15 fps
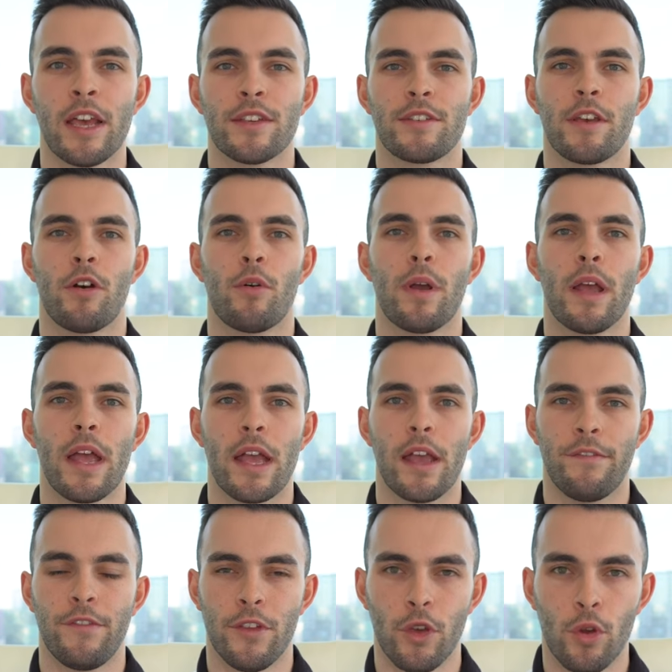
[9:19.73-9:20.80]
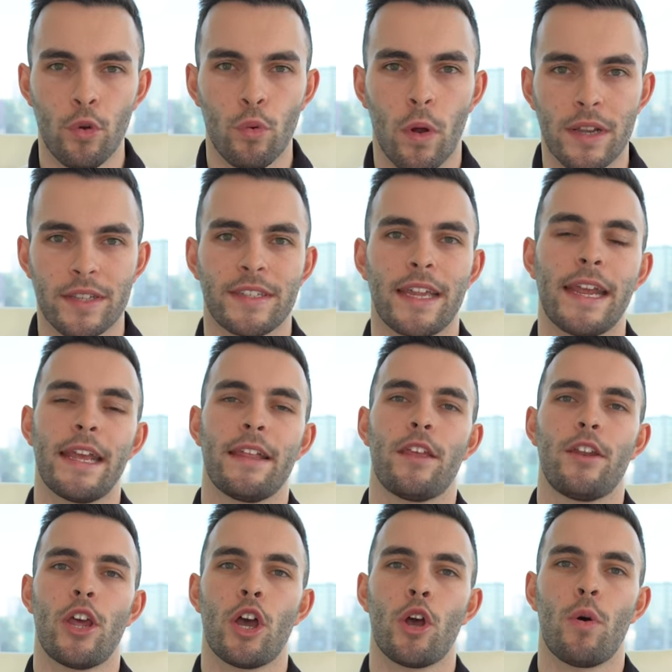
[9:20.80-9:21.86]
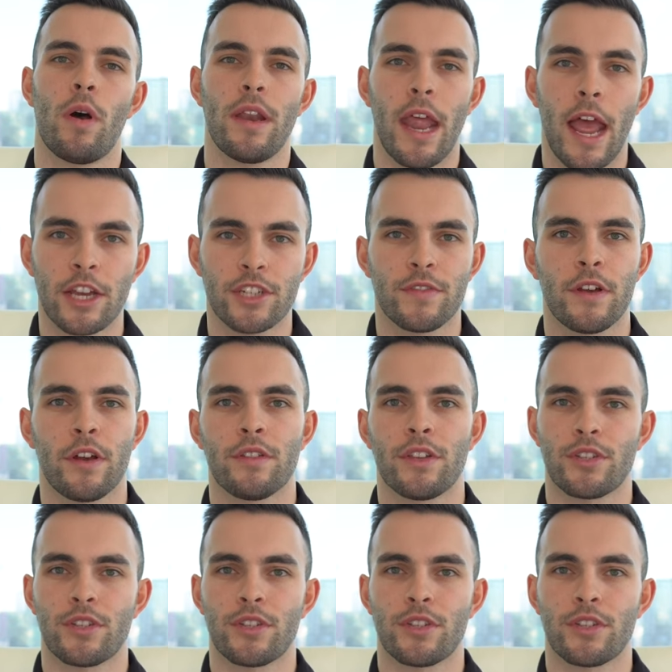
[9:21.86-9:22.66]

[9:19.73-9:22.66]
So if you wanna stay in the know on Nashville and the